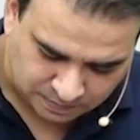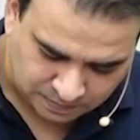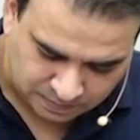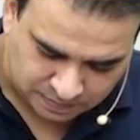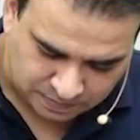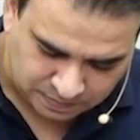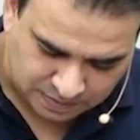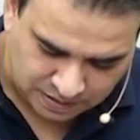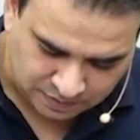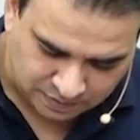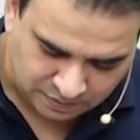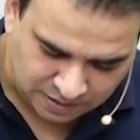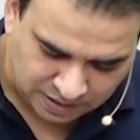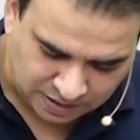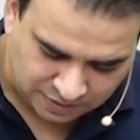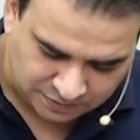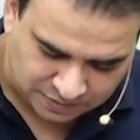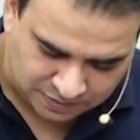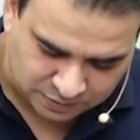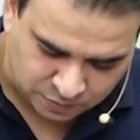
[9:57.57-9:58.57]
Then we
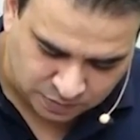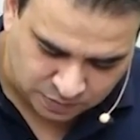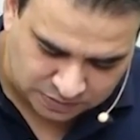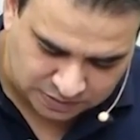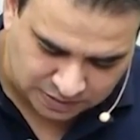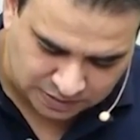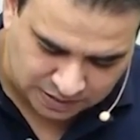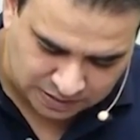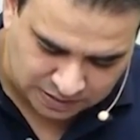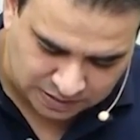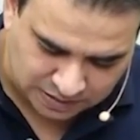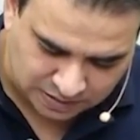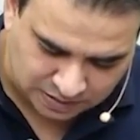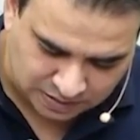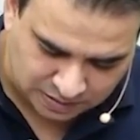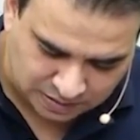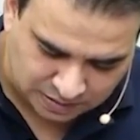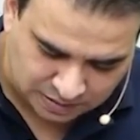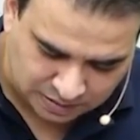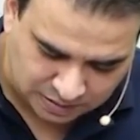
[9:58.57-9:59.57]
have this once again, the
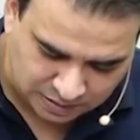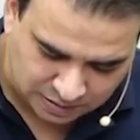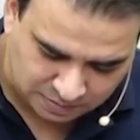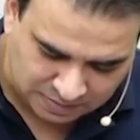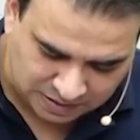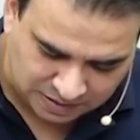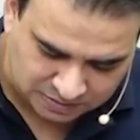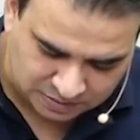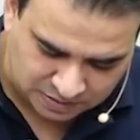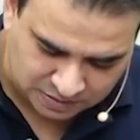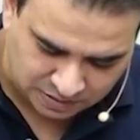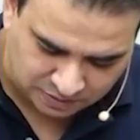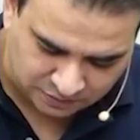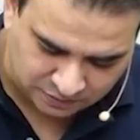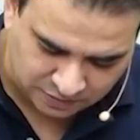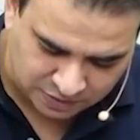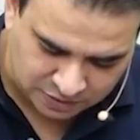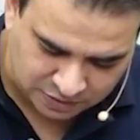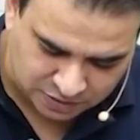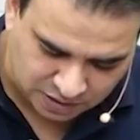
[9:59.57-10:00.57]
cremasteric
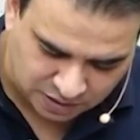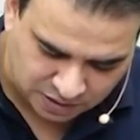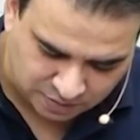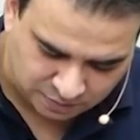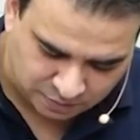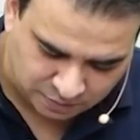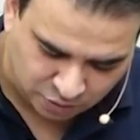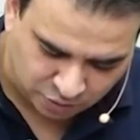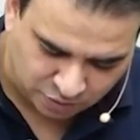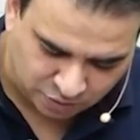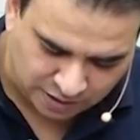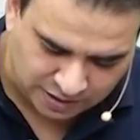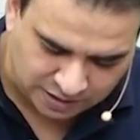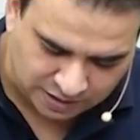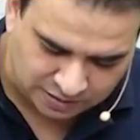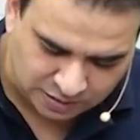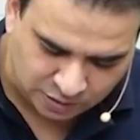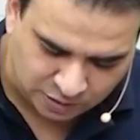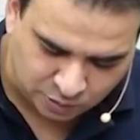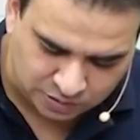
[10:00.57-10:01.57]
fascia. I'm not
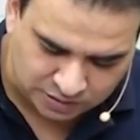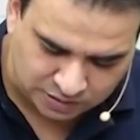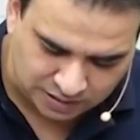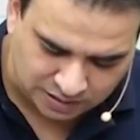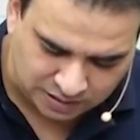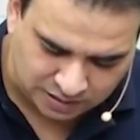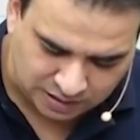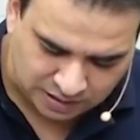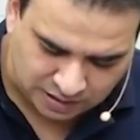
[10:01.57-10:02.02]
writing the whole thing.